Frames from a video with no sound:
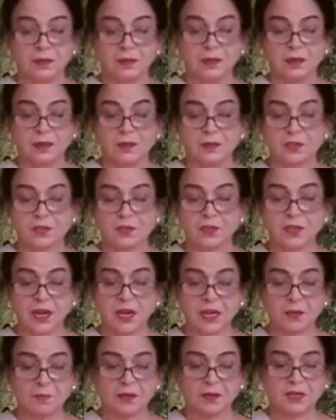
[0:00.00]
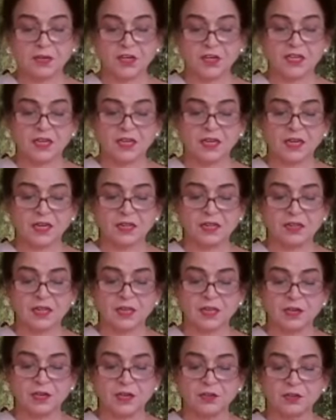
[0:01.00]
describe in detail
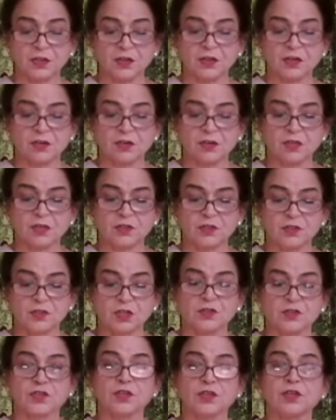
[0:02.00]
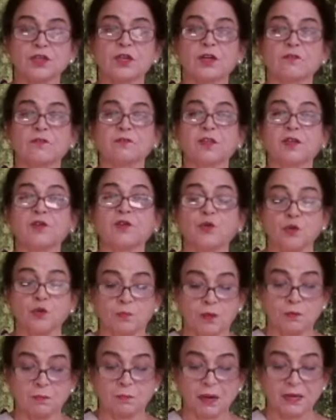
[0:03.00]
the internal structure of the
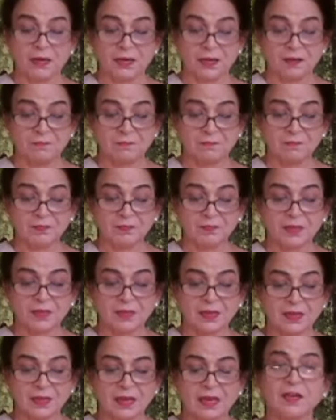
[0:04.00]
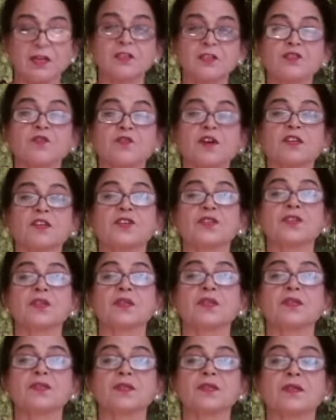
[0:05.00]
human body and its
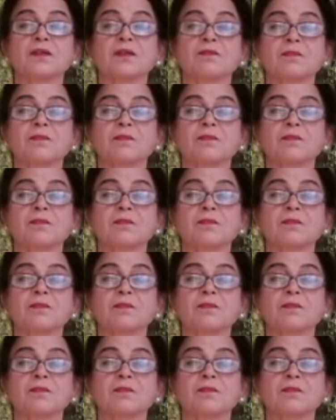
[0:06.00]
functions.